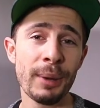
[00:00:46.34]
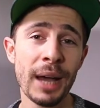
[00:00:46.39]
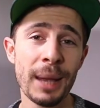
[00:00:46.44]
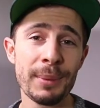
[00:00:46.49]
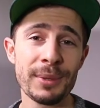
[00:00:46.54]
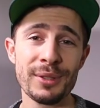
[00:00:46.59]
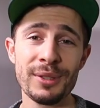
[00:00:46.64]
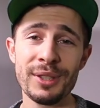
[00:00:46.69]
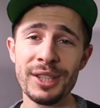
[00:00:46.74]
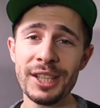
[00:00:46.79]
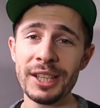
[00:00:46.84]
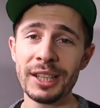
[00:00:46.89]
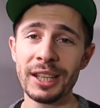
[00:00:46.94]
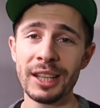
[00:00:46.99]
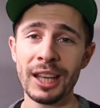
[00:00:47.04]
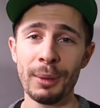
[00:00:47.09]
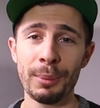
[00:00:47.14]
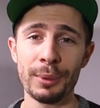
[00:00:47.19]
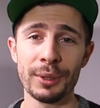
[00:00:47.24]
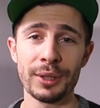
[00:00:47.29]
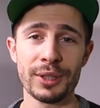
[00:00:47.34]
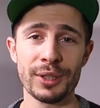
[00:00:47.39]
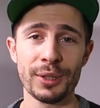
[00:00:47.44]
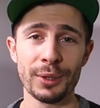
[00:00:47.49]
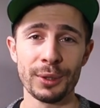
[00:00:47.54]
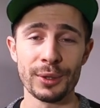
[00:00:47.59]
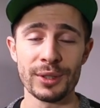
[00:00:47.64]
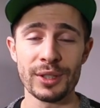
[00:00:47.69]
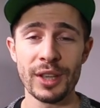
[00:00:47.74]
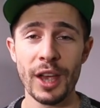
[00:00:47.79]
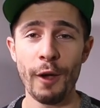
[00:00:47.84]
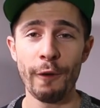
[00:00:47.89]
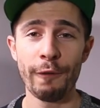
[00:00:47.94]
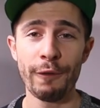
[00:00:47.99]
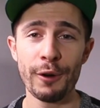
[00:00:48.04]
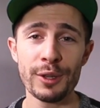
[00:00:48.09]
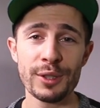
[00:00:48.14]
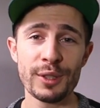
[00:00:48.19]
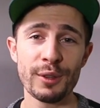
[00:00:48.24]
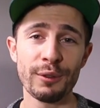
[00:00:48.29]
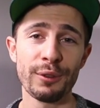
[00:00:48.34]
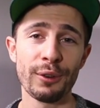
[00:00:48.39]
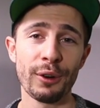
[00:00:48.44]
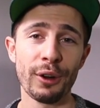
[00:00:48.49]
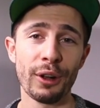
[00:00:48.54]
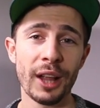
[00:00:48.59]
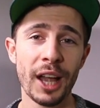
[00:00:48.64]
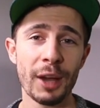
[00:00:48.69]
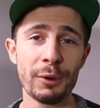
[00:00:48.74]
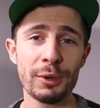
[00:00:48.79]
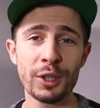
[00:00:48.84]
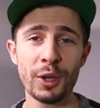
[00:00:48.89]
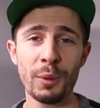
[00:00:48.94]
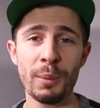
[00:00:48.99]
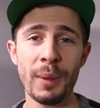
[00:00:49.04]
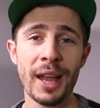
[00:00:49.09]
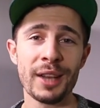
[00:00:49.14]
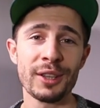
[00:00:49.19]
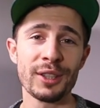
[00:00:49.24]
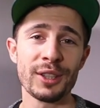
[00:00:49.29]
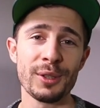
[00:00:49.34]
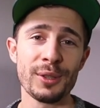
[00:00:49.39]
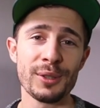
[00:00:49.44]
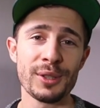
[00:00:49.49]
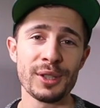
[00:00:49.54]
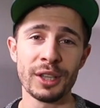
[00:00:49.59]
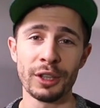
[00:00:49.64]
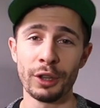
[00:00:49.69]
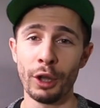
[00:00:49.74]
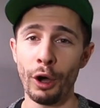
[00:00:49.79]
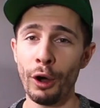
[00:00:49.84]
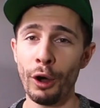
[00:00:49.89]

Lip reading: pipes you need a couple of tools. First of all, I recommend using an